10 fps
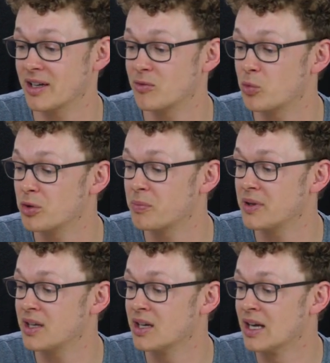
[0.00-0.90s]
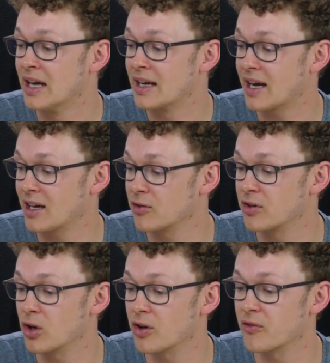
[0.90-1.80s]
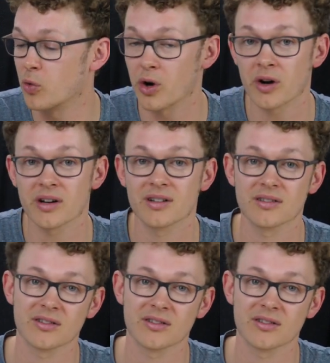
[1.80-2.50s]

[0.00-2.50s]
it would be kind of a lot of work